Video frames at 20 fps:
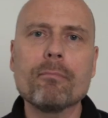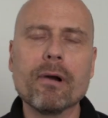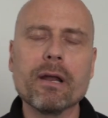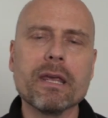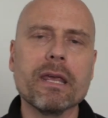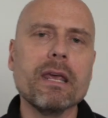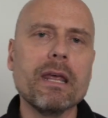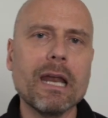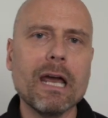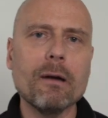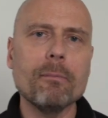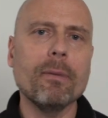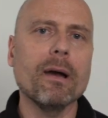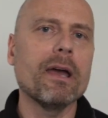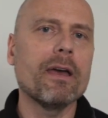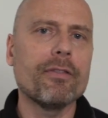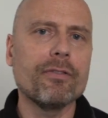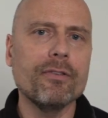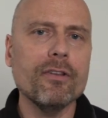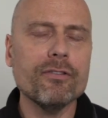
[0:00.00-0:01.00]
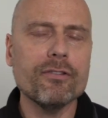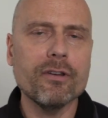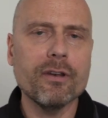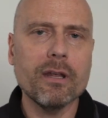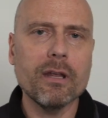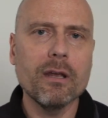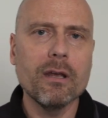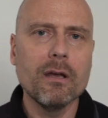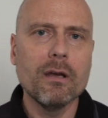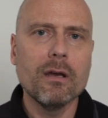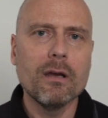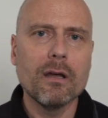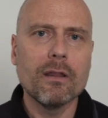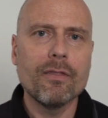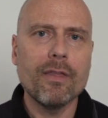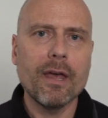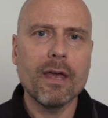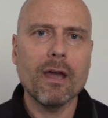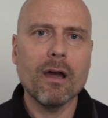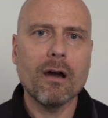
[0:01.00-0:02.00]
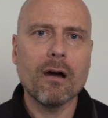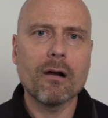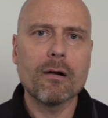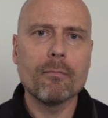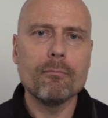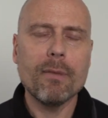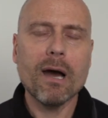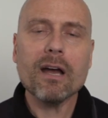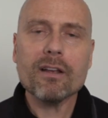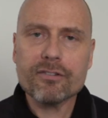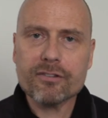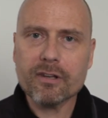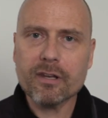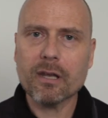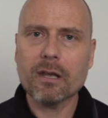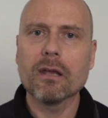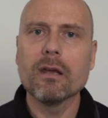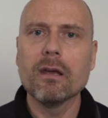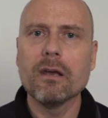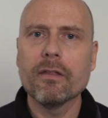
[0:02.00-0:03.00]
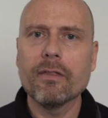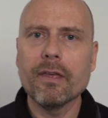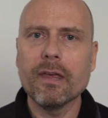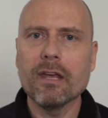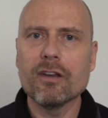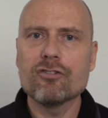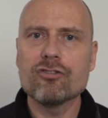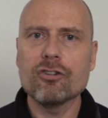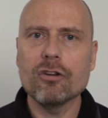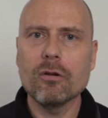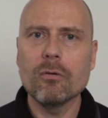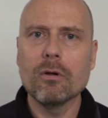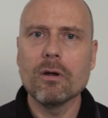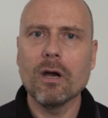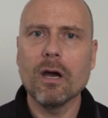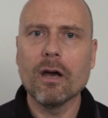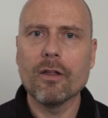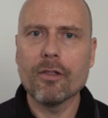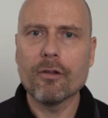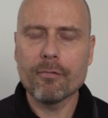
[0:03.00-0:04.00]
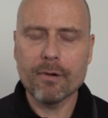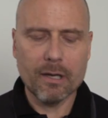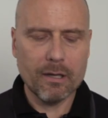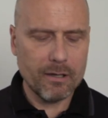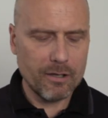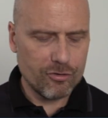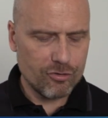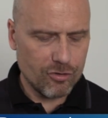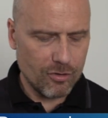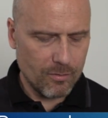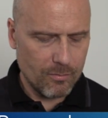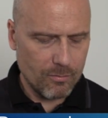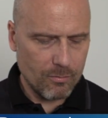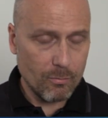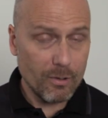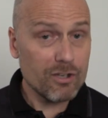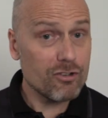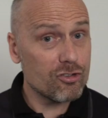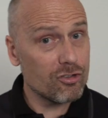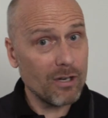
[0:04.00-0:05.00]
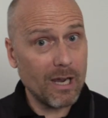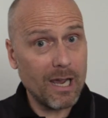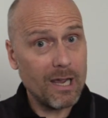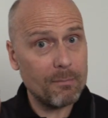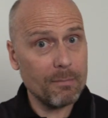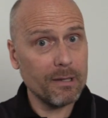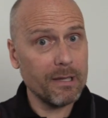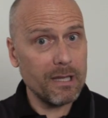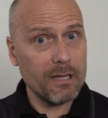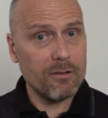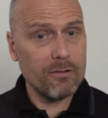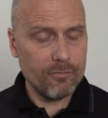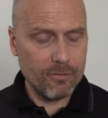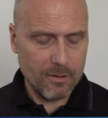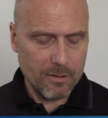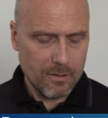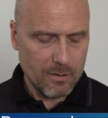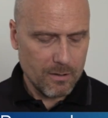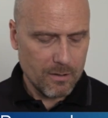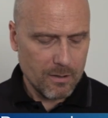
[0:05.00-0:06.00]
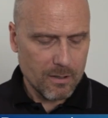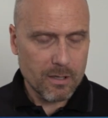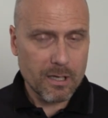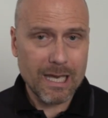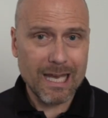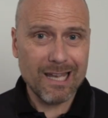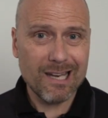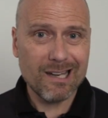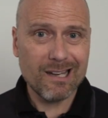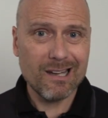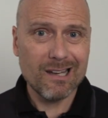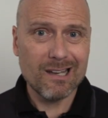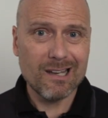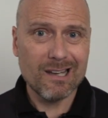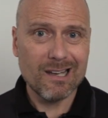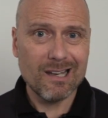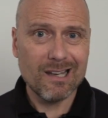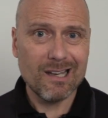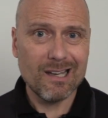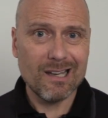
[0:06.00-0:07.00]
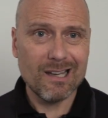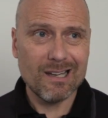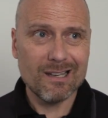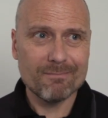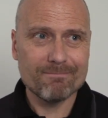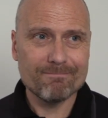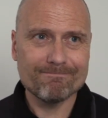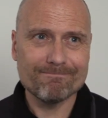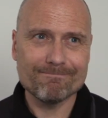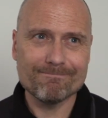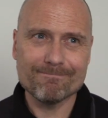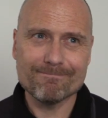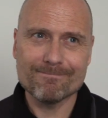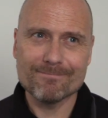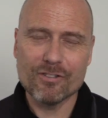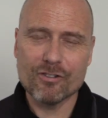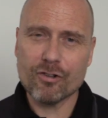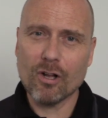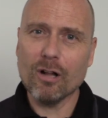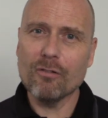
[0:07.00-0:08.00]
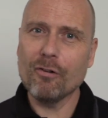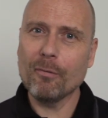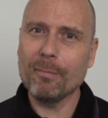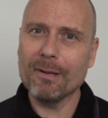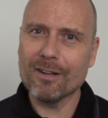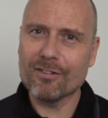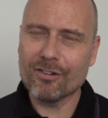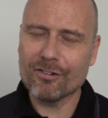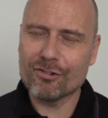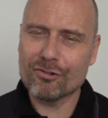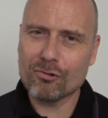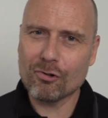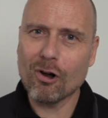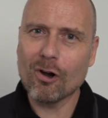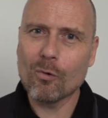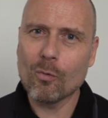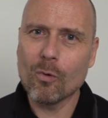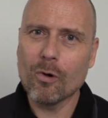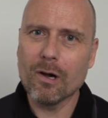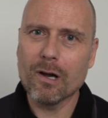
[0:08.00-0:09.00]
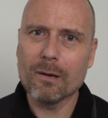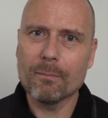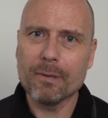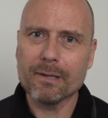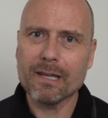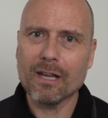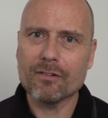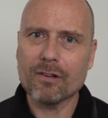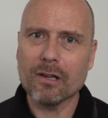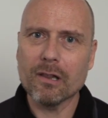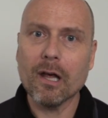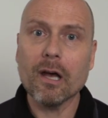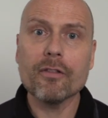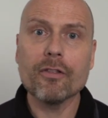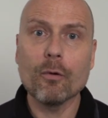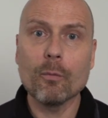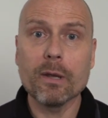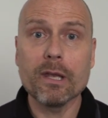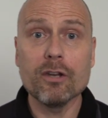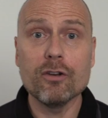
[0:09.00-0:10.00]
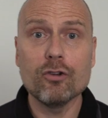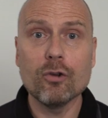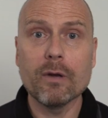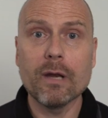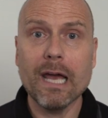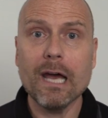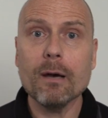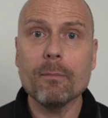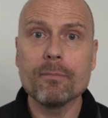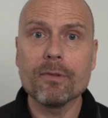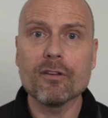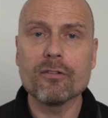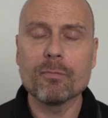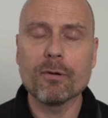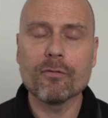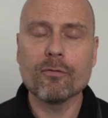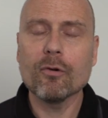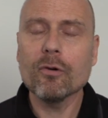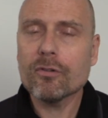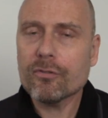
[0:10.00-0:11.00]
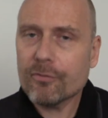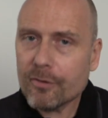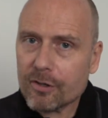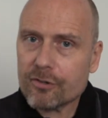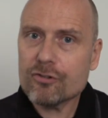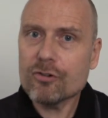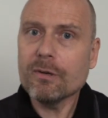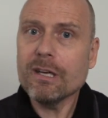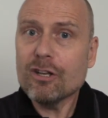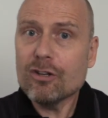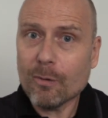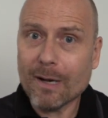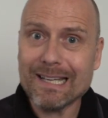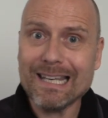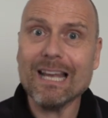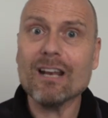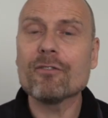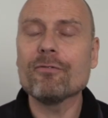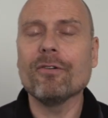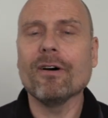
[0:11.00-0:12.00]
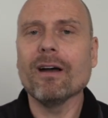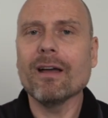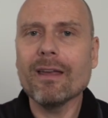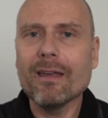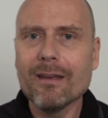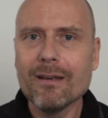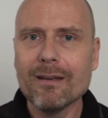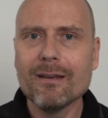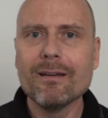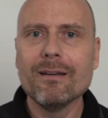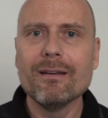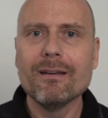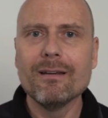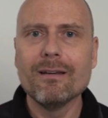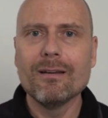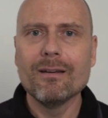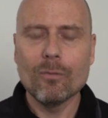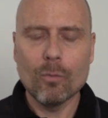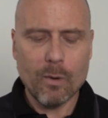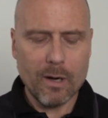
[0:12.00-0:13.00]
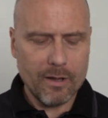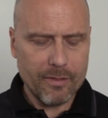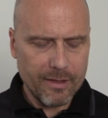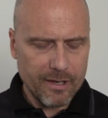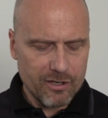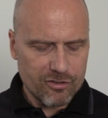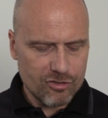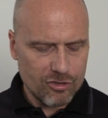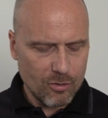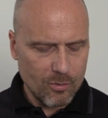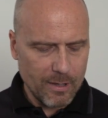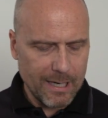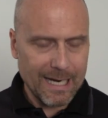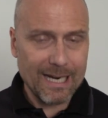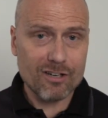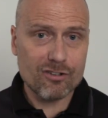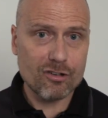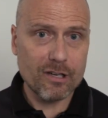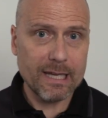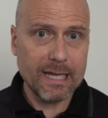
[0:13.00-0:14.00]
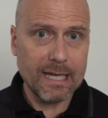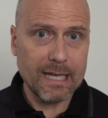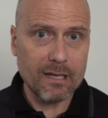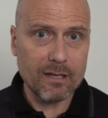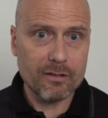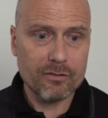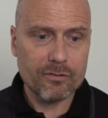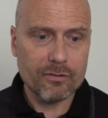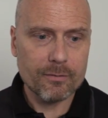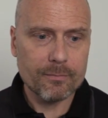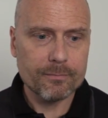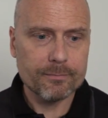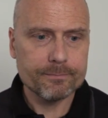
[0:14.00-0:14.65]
breaking it out by ethnicity, they are masking the issue, the real issue, which I believe can... solvable is a strong word, but there's a lot that we can do to help this. But of course, first you need to identify where the issue actually is.